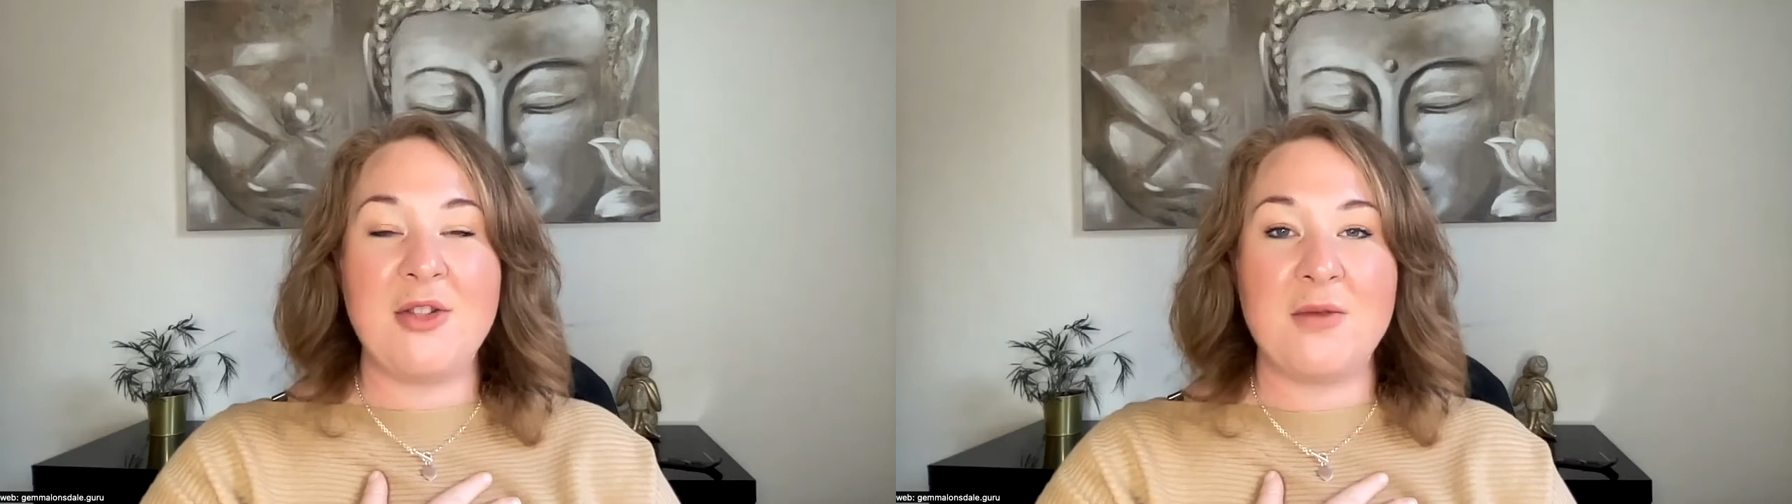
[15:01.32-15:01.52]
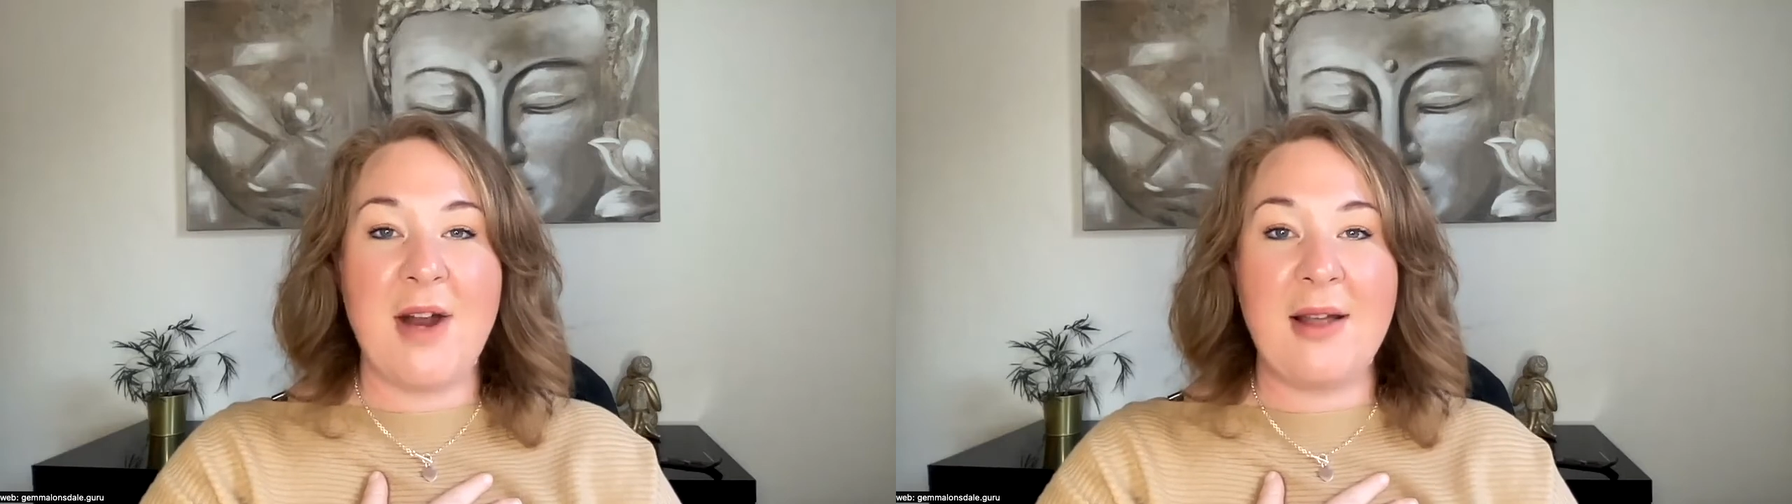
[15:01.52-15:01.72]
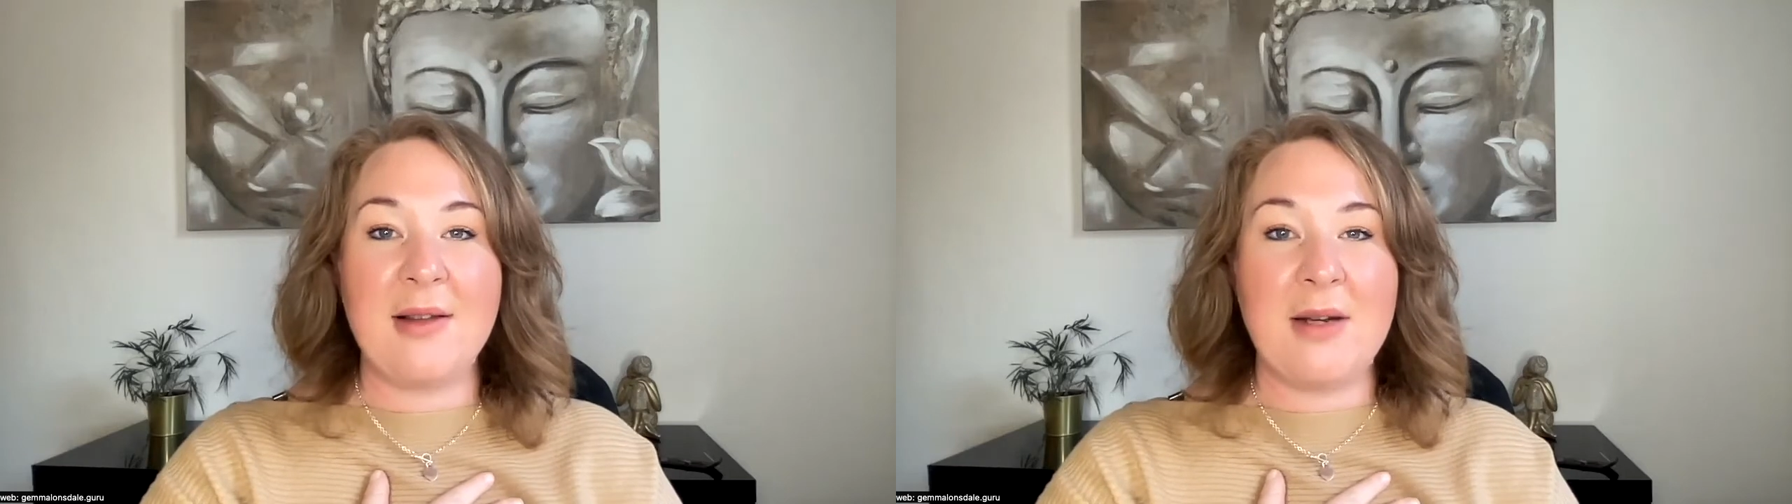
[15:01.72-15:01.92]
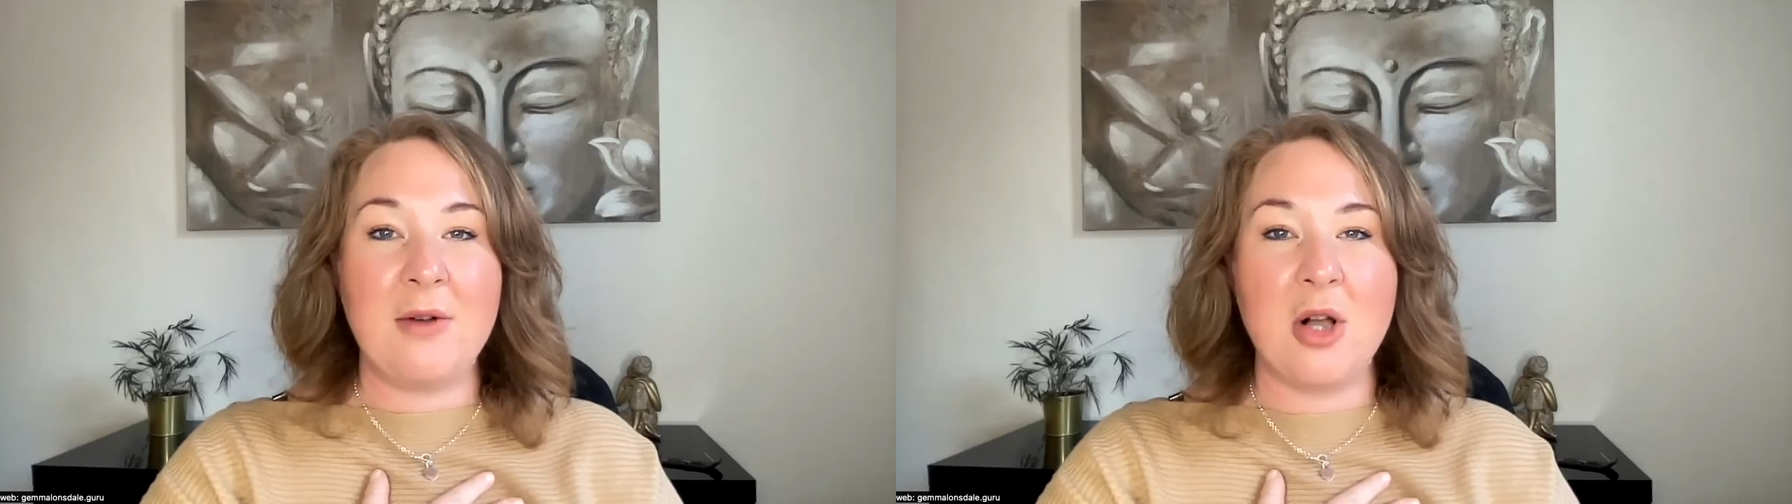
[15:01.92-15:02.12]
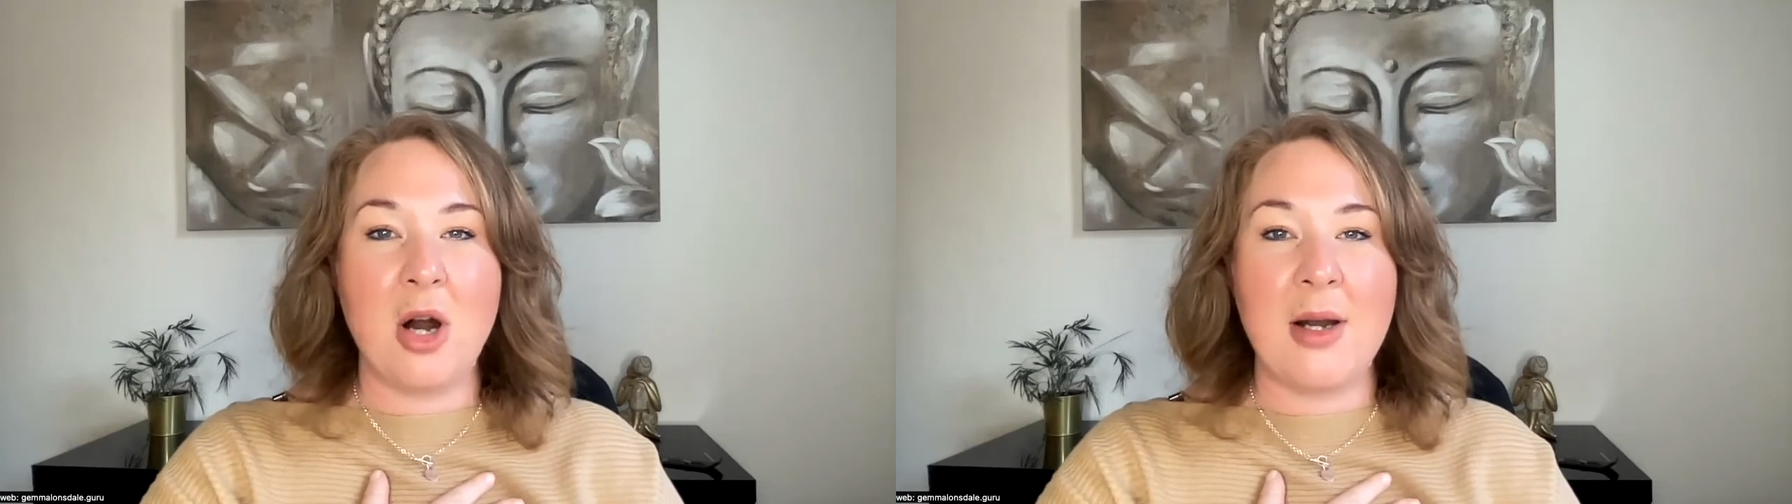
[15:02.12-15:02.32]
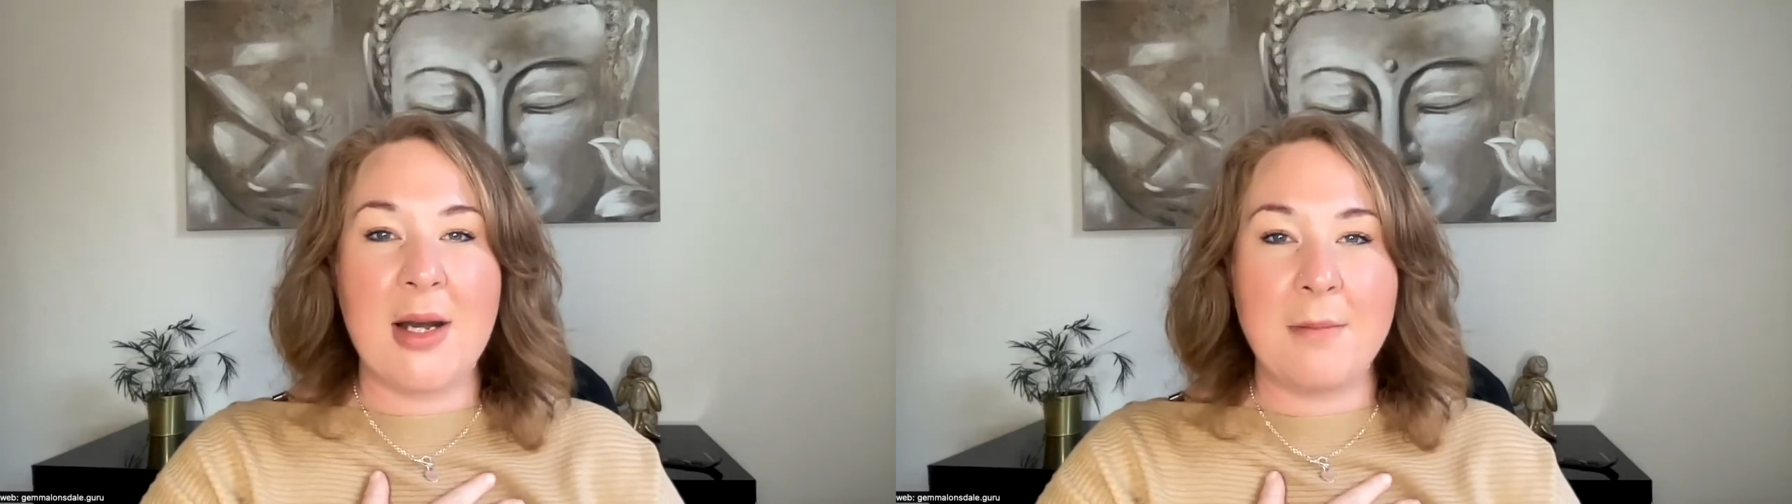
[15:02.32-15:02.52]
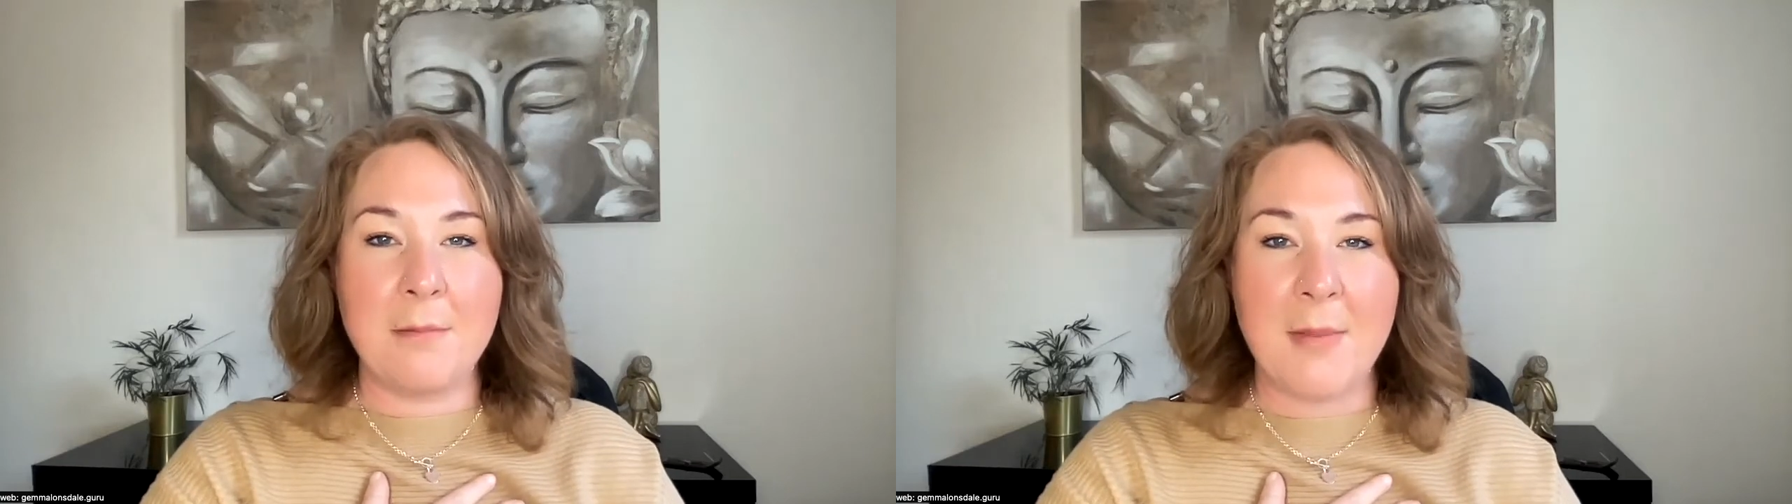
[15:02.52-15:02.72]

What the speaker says: directly regarding